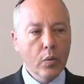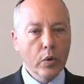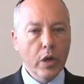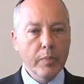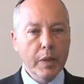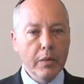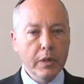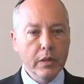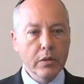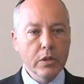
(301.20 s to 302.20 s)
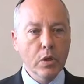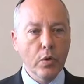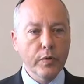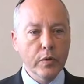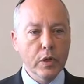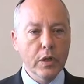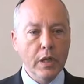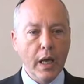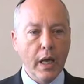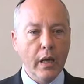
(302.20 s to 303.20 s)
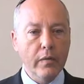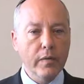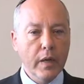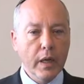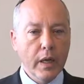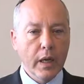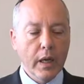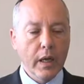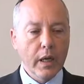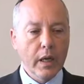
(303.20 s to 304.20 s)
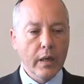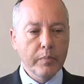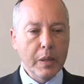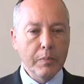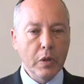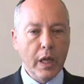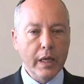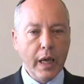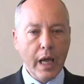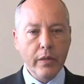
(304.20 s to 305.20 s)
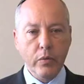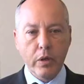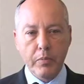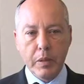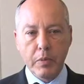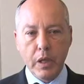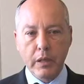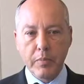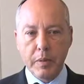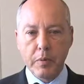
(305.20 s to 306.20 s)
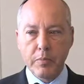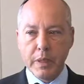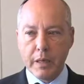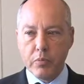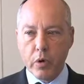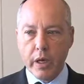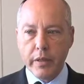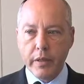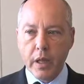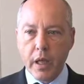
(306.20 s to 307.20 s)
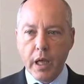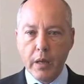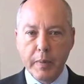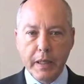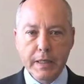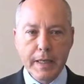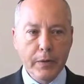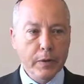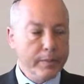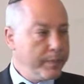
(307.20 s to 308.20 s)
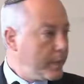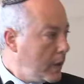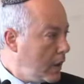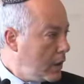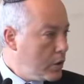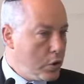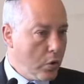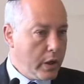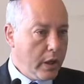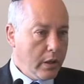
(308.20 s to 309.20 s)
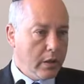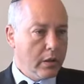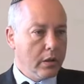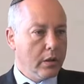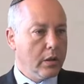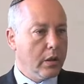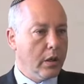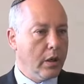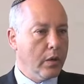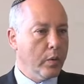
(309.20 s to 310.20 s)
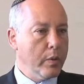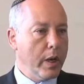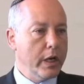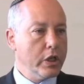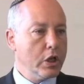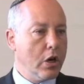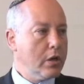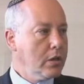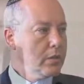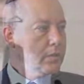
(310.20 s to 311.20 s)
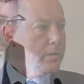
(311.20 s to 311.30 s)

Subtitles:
would not be able to do so if you didn't have people like Catherine, people like the people of B'nai B'rith helping us out. Jordy, are we ready to start?